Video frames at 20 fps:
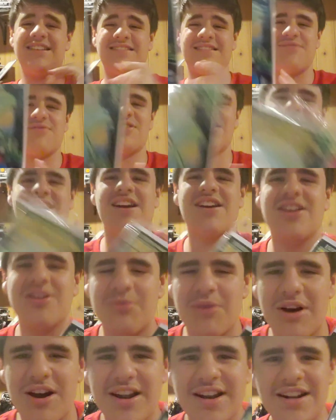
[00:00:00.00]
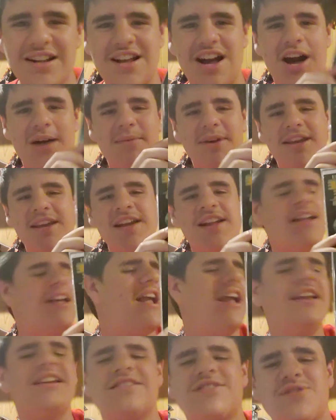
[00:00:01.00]
It's everything I could want in a comic,
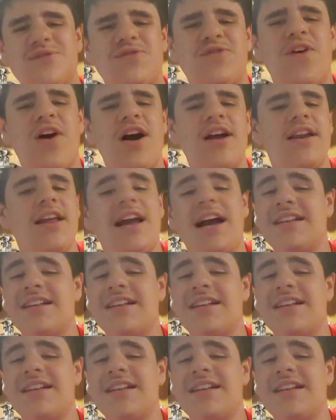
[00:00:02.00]
and it's fun.